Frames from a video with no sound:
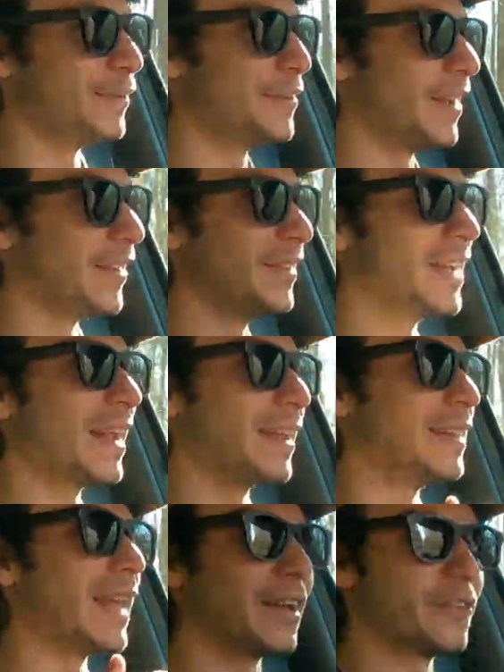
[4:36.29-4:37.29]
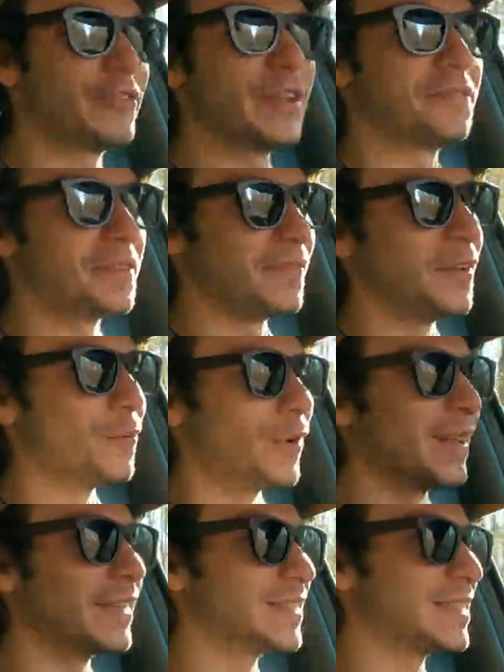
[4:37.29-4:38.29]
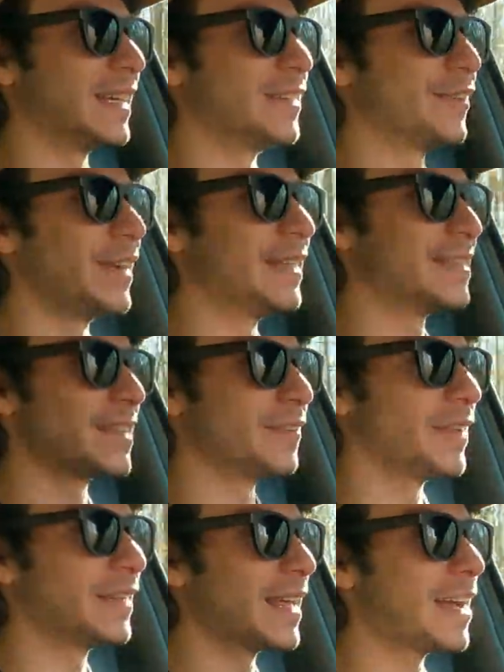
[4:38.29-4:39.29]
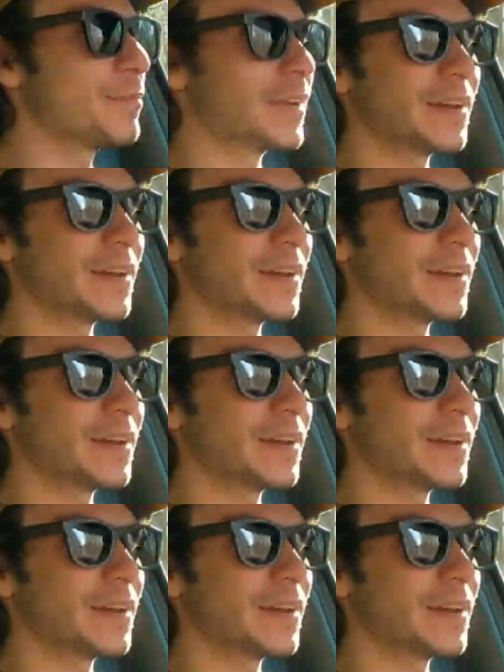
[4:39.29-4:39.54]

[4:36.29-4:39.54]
You got to downshift if you want to accelerate and stuff like that.